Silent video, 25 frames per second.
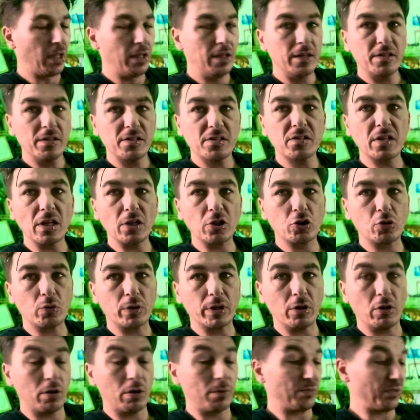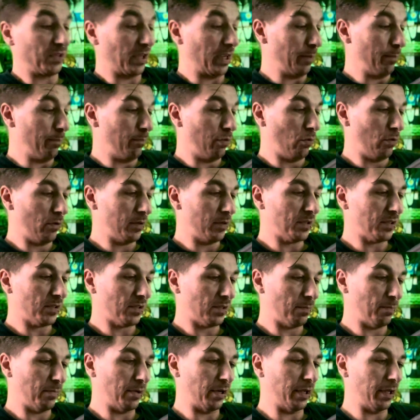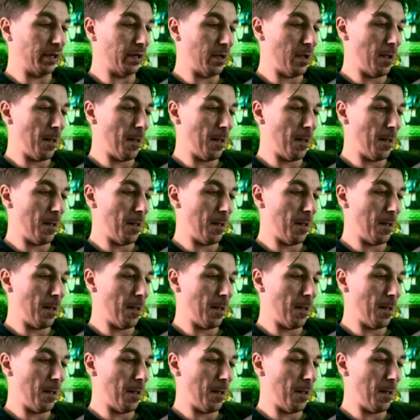Sentry Arms imports, but